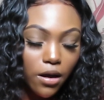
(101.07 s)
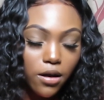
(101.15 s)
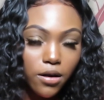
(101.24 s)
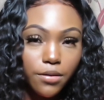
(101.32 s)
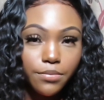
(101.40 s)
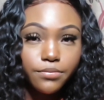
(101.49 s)

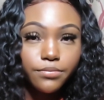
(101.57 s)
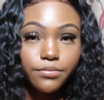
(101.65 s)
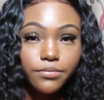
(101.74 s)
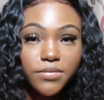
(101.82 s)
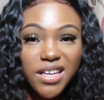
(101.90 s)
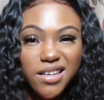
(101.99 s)

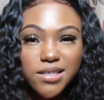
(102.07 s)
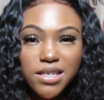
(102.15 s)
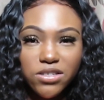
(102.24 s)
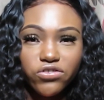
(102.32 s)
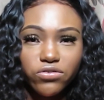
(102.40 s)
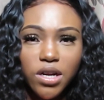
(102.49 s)
Yeah,
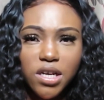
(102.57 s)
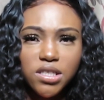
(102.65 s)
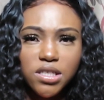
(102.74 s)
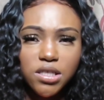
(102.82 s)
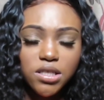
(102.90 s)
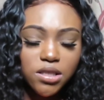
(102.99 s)
central
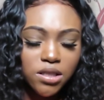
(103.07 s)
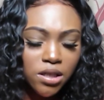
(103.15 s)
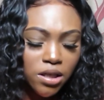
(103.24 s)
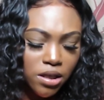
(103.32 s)
London.